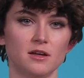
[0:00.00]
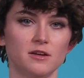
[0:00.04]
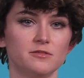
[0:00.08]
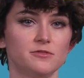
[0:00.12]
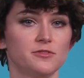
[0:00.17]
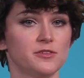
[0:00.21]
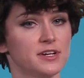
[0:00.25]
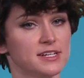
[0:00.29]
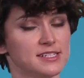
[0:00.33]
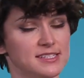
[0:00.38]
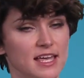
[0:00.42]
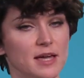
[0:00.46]

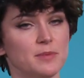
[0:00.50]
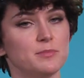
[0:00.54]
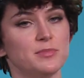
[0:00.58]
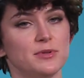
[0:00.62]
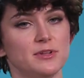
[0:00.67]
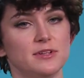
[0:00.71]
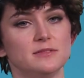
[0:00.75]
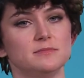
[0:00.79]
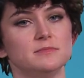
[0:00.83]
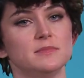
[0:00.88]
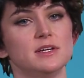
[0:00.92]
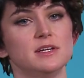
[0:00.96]
For
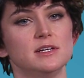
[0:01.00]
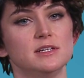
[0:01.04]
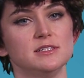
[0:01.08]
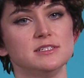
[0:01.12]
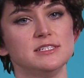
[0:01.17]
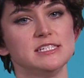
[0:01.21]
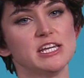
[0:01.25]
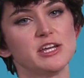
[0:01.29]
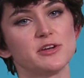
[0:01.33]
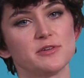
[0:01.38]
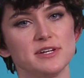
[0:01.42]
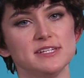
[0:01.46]
example,
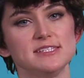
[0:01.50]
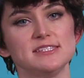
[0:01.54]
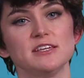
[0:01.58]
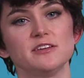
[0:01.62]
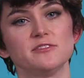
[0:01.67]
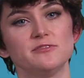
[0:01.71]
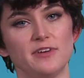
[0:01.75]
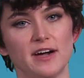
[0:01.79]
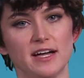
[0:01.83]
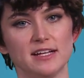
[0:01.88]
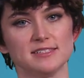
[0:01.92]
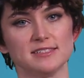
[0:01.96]
decreasing
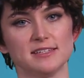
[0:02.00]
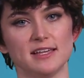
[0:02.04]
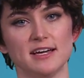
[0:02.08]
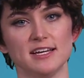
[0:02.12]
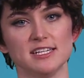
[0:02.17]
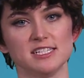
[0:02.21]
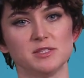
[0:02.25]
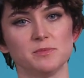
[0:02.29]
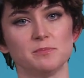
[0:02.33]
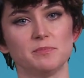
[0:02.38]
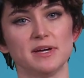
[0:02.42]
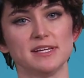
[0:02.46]
file
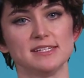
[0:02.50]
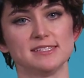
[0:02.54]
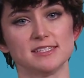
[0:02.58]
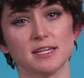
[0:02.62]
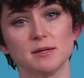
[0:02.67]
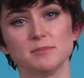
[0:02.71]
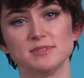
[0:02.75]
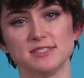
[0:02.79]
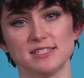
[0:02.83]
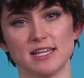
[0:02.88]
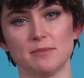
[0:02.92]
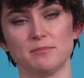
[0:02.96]
size by
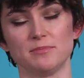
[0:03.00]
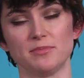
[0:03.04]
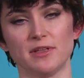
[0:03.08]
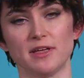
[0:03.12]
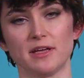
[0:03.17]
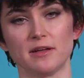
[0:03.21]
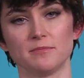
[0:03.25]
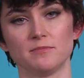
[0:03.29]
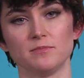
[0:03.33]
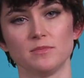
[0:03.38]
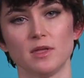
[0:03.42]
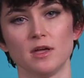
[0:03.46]

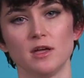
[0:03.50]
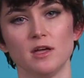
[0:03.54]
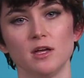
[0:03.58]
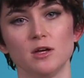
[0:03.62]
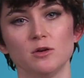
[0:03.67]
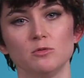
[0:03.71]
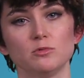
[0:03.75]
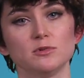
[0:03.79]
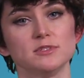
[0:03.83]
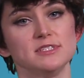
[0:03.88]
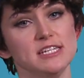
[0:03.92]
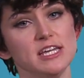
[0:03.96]
subsampling
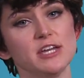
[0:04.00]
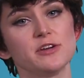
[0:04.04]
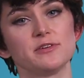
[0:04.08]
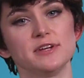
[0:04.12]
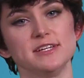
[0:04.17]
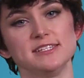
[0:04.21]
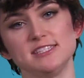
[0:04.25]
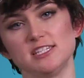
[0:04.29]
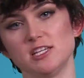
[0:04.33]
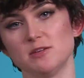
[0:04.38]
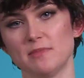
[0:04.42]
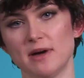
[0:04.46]
will
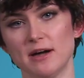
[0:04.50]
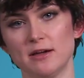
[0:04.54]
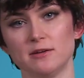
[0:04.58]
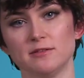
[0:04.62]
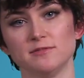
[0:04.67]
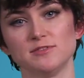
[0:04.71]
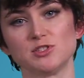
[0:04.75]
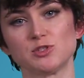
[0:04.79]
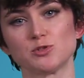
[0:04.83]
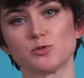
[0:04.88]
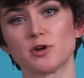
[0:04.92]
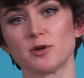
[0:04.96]
decrease the amount
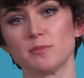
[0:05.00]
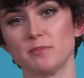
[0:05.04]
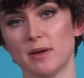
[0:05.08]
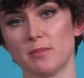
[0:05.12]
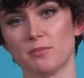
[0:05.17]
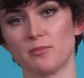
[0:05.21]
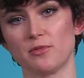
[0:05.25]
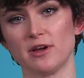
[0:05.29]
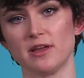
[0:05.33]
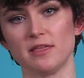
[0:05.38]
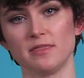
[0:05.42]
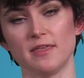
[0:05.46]
of stored
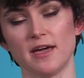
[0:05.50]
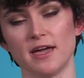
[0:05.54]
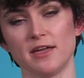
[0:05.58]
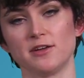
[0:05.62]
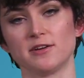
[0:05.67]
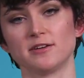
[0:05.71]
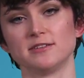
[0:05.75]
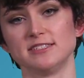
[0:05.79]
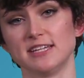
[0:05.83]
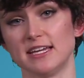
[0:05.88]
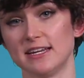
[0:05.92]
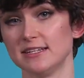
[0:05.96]
memory that
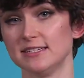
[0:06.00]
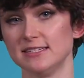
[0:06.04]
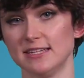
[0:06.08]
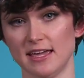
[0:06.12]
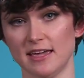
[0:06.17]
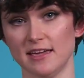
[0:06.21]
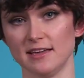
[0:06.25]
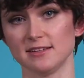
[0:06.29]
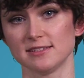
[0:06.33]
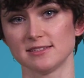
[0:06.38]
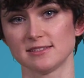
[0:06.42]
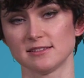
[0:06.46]
your data
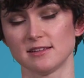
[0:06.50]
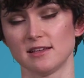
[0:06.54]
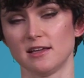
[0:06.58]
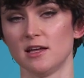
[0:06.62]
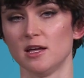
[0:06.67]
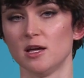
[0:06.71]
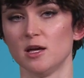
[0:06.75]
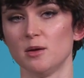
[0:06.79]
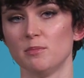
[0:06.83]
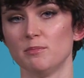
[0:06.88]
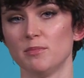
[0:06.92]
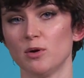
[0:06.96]
takes,
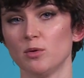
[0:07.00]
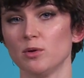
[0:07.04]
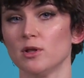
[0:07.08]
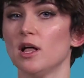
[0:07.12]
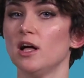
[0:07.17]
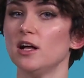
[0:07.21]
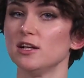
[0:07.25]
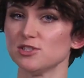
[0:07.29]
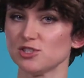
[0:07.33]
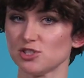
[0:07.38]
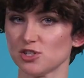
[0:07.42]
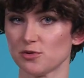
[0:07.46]
but will
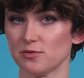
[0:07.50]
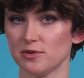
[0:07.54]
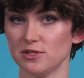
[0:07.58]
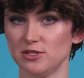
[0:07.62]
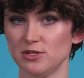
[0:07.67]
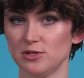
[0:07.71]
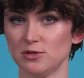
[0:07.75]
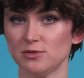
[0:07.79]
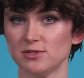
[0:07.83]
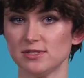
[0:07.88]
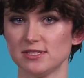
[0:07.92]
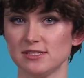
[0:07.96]
also
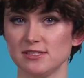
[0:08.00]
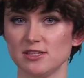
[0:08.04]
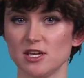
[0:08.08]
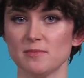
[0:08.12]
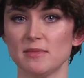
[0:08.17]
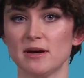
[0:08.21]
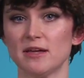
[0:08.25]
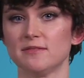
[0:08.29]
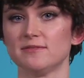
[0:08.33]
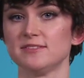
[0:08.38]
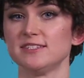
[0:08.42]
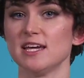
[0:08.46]
reduce the
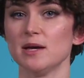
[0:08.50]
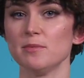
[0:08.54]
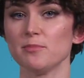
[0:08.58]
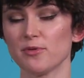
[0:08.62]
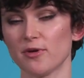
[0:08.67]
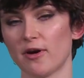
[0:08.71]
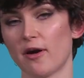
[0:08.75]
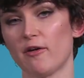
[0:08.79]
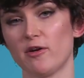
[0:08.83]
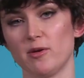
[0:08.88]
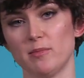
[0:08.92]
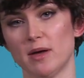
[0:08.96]
amount of
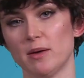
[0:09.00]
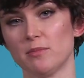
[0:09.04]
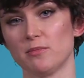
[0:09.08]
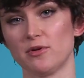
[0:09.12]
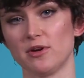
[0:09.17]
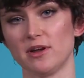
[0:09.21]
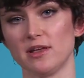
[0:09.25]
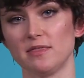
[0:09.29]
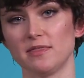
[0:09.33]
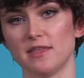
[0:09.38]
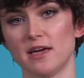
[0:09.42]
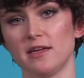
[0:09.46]
temporary
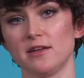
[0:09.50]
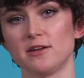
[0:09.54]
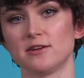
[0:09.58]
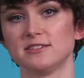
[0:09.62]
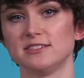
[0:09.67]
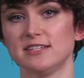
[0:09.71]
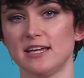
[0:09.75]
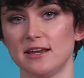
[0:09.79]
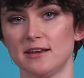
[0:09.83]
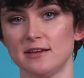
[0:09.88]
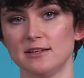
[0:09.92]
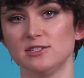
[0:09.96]
memory that your
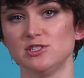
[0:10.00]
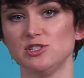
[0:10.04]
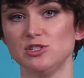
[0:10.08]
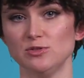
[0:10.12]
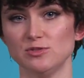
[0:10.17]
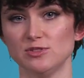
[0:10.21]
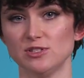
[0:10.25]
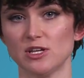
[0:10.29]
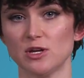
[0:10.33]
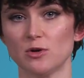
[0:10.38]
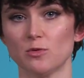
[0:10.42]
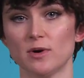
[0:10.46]
data is
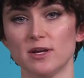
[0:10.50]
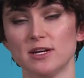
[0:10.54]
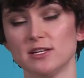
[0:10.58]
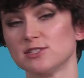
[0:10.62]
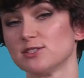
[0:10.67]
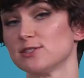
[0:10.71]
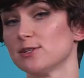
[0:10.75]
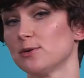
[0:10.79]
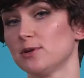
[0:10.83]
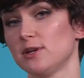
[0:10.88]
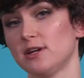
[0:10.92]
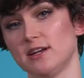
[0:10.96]
using when
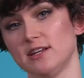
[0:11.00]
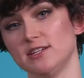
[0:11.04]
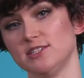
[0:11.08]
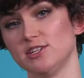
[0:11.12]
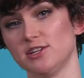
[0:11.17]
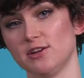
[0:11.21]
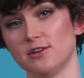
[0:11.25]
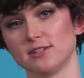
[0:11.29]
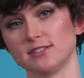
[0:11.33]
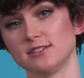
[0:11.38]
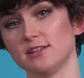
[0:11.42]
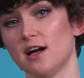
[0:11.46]
it's loaded
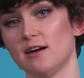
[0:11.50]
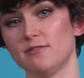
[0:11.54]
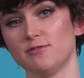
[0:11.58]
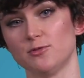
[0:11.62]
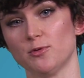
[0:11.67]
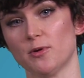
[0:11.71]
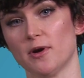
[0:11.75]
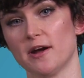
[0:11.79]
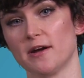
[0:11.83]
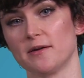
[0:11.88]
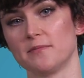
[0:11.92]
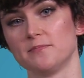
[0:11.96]
into your
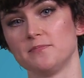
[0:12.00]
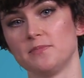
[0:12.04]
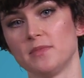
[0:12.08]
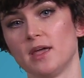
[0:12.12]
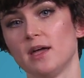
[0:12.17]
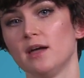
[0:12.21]
software.